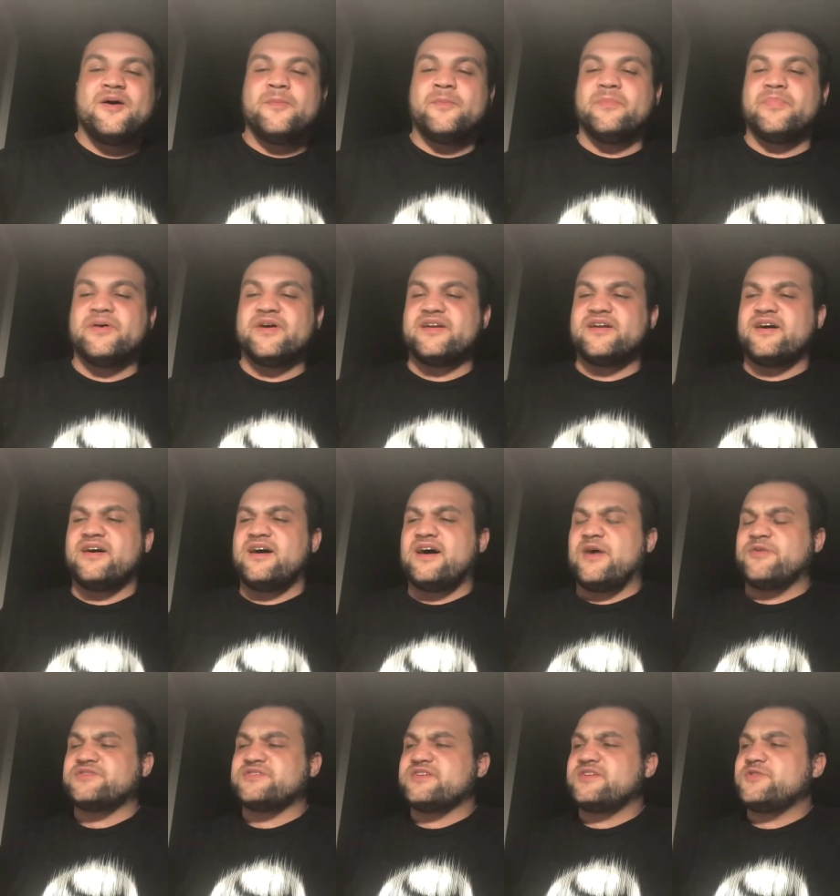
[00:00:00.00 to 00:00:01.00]
But uh, I
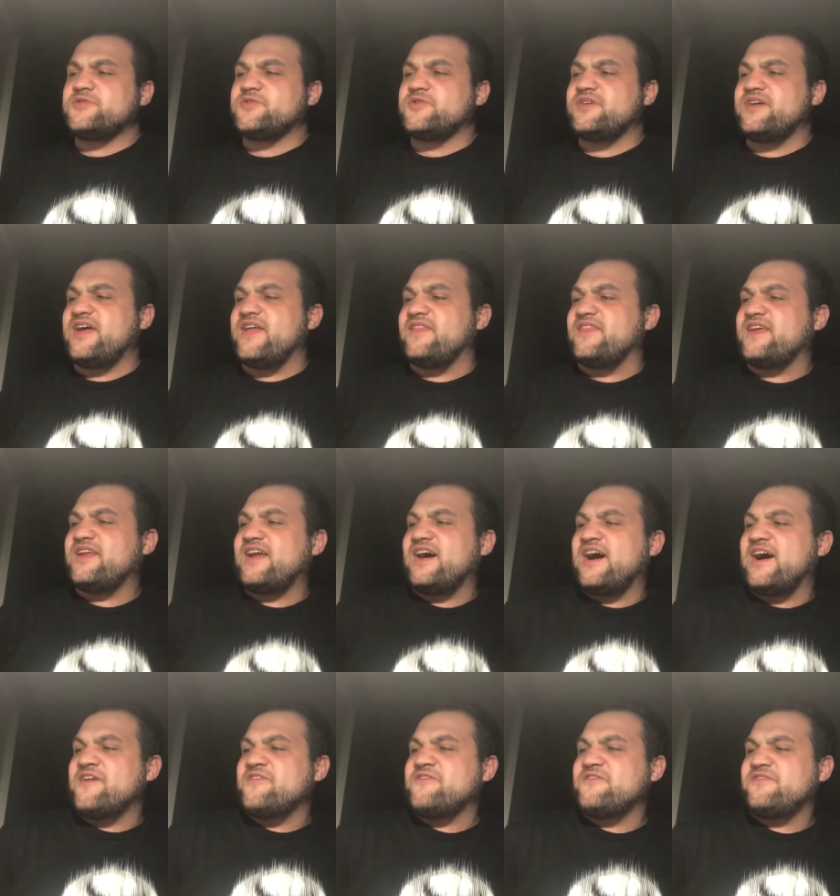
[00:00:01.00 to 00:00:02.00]
was looking through it, and then
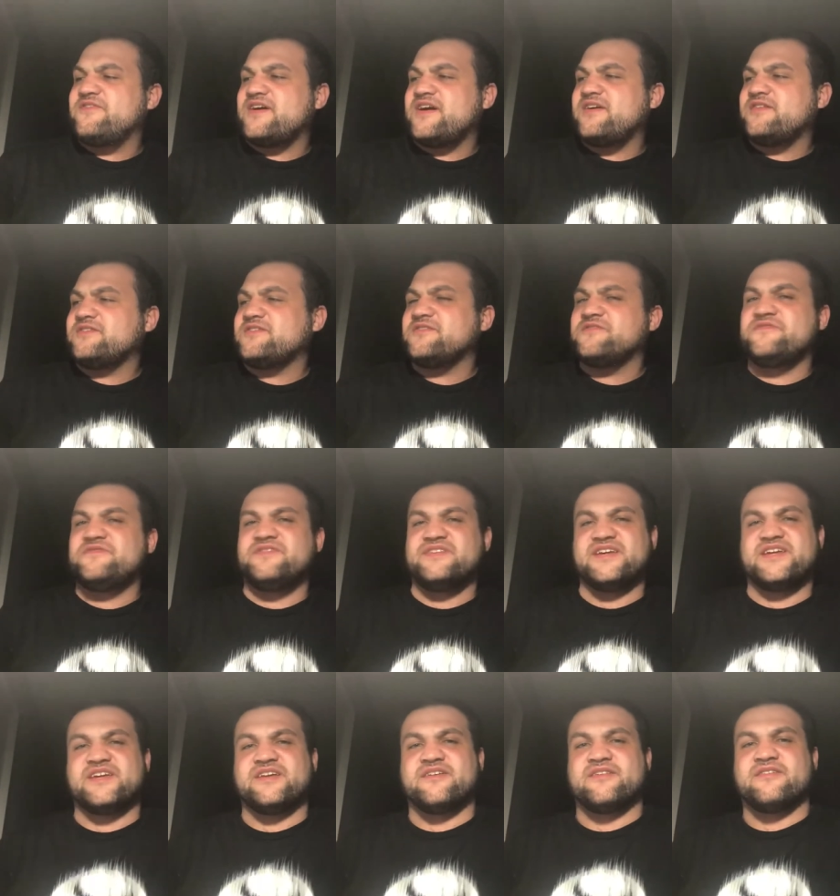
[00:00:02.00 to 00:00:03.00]
I found a
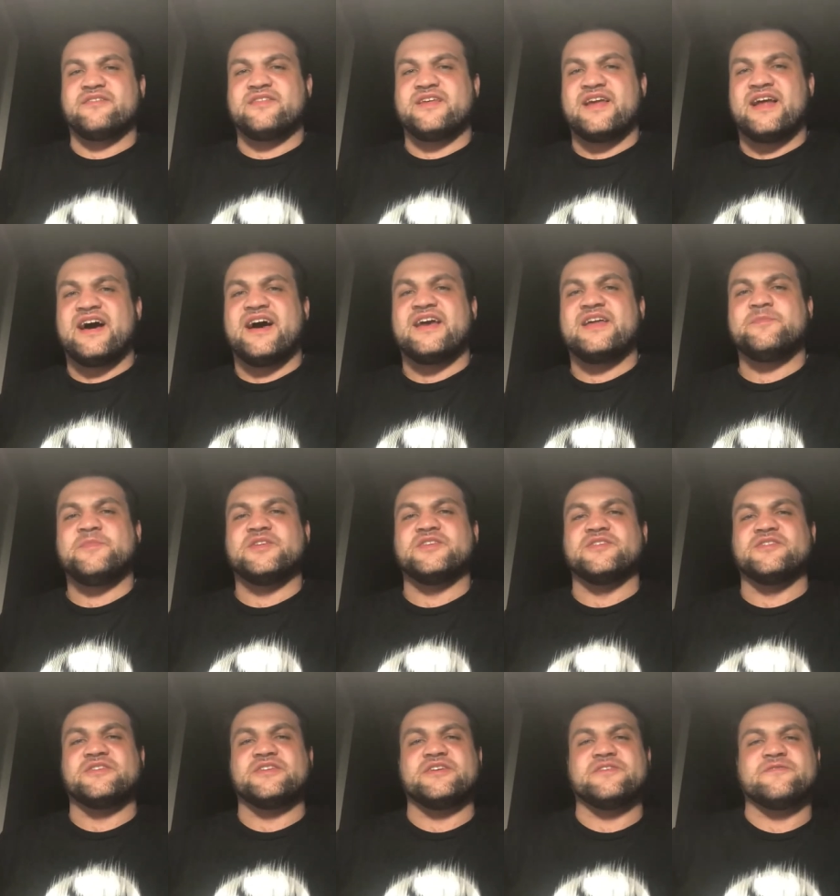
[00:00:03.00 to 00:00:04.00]
figure that I had been
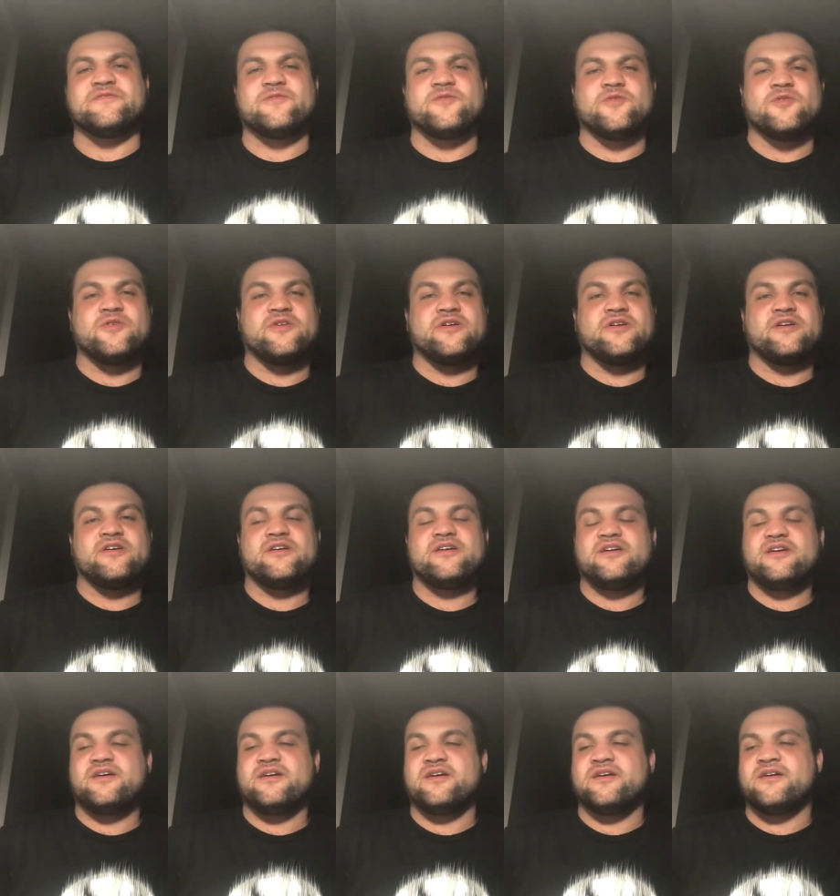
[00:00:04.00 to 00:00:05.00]
looking for.
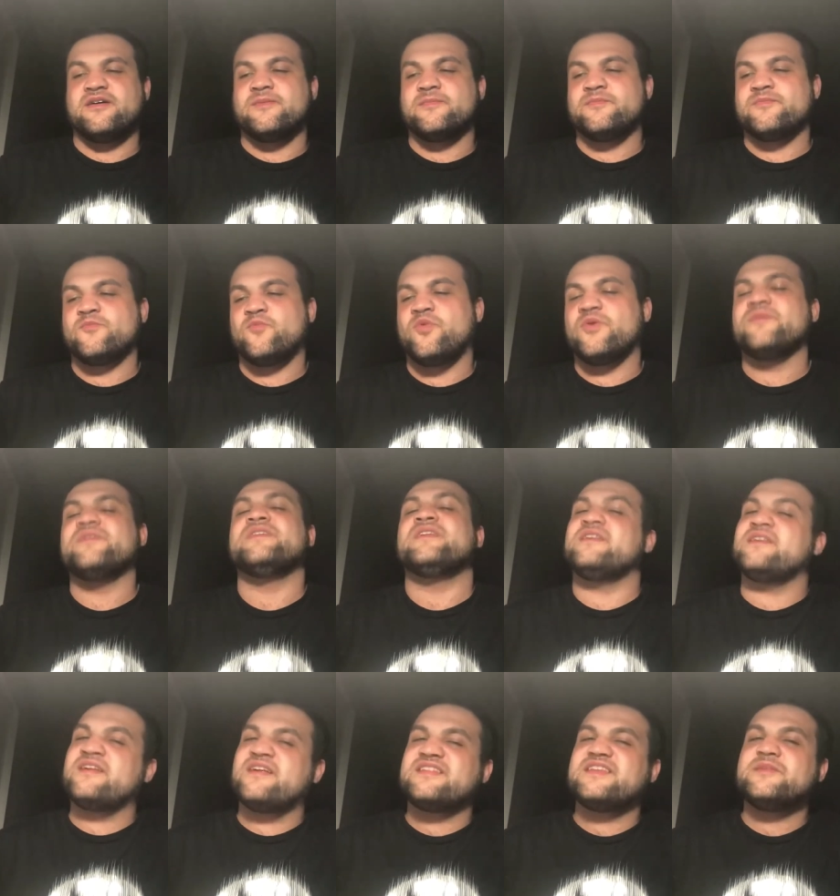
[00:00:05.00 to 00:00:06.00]
Um, well,
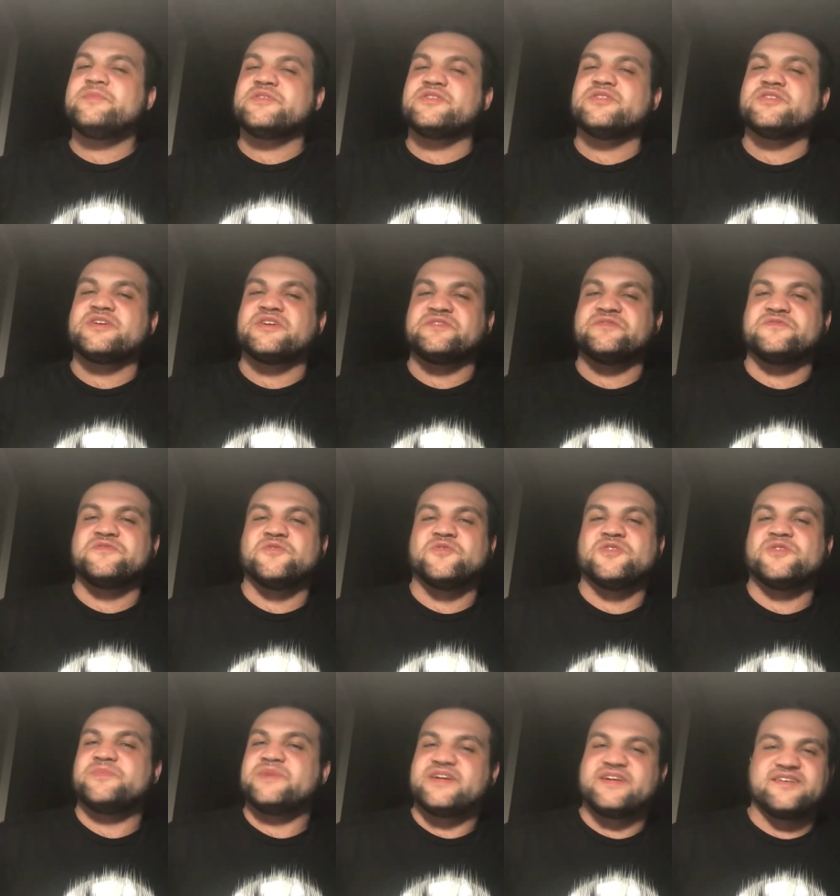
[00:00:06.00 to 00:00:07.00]
not that I've been looking
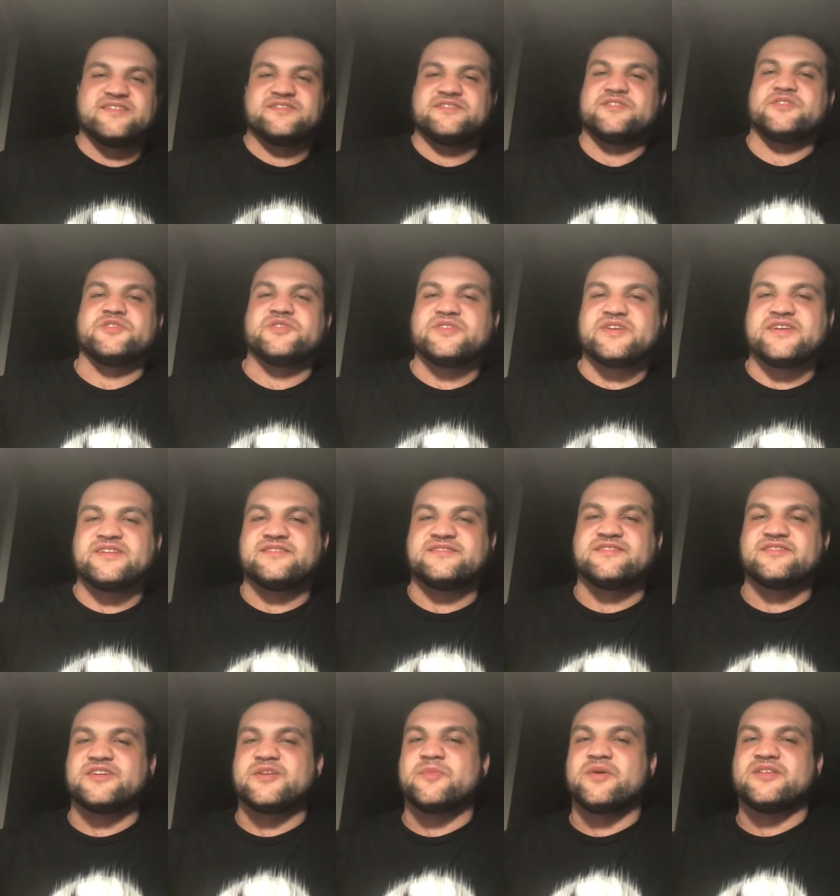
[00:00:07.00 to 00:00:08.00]
for, because, you know, you can
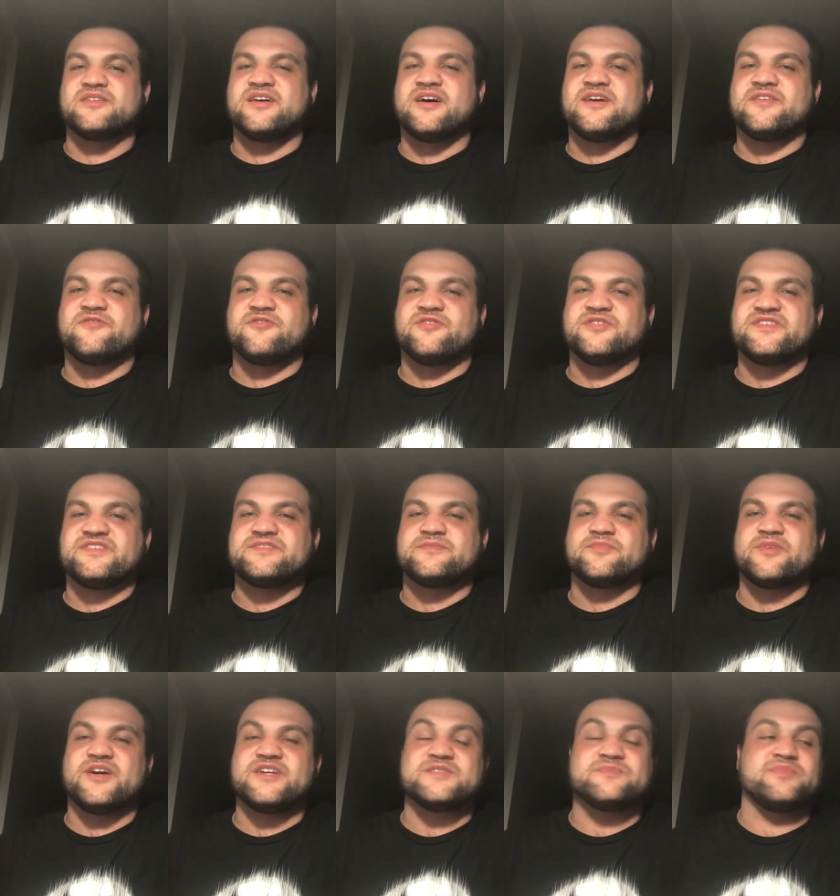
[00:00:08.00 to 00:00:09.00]
still get them online for a decent
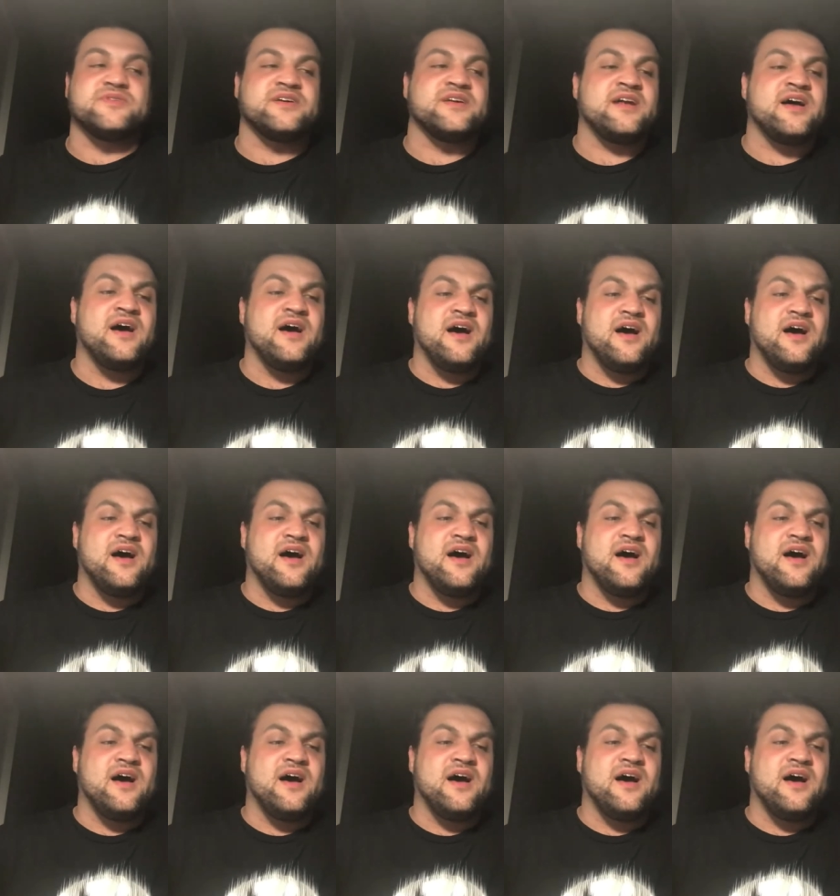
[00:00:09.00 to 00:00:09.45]
price, but